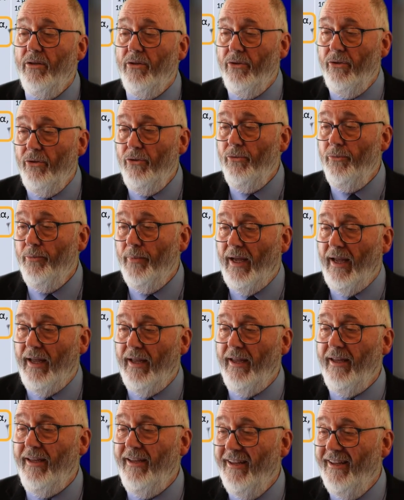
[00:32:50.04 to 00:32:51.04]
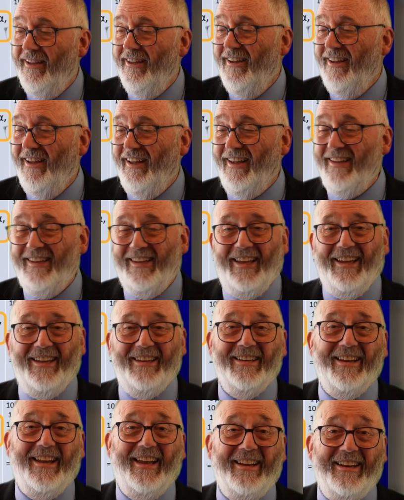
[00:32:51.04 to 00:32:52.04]
ume,
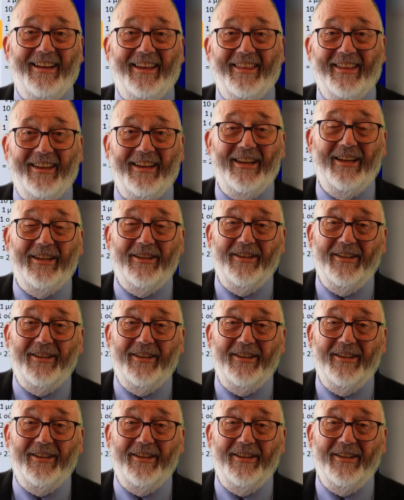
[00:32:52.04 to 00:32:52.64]
again another